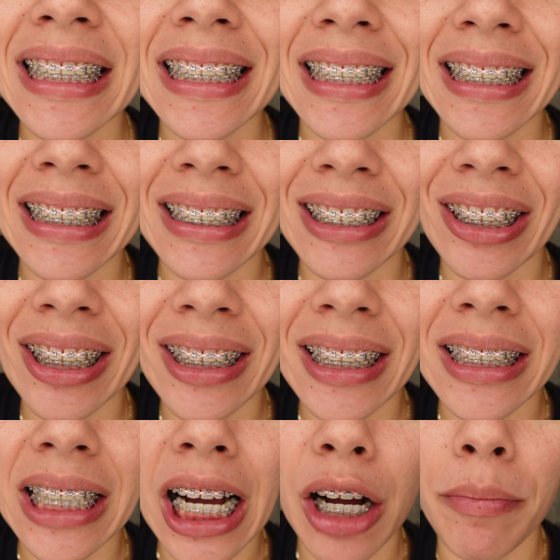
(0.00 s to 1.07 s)
So just the
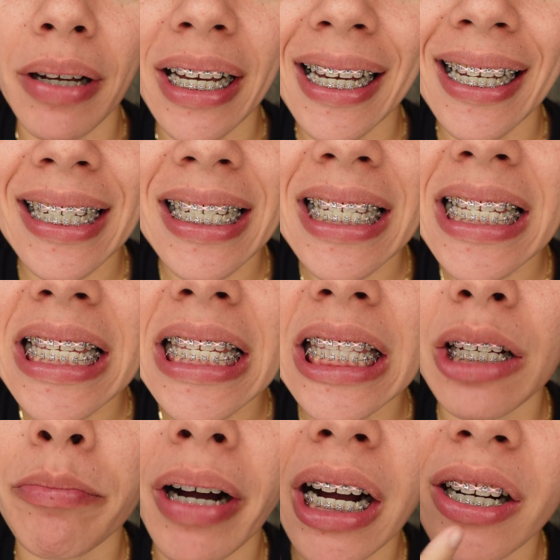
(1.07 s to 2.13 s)
top has
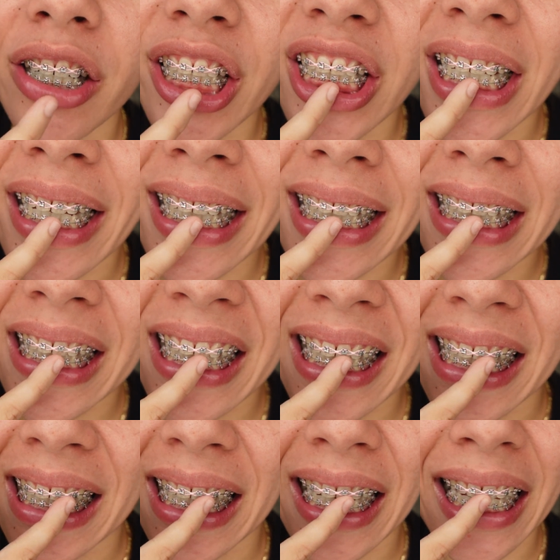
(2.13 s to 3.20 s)
the power chain,
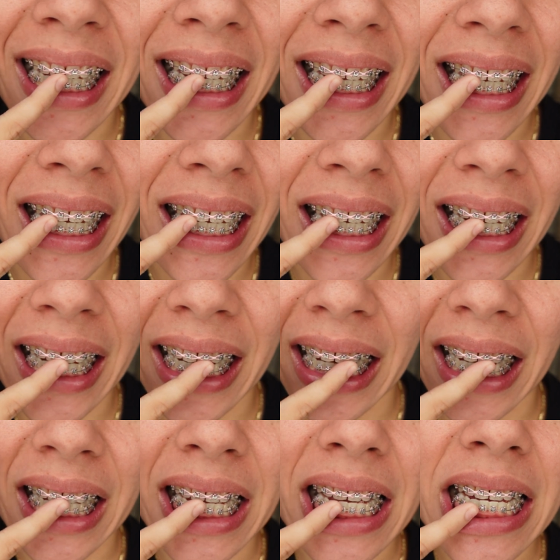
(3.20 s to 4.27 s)

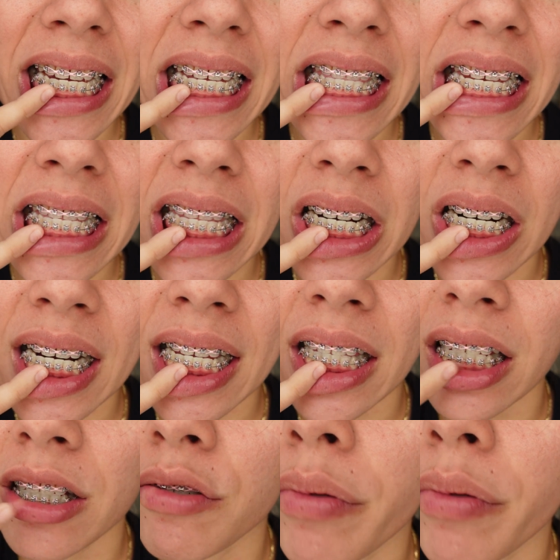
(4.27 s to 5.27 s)
and then the rest is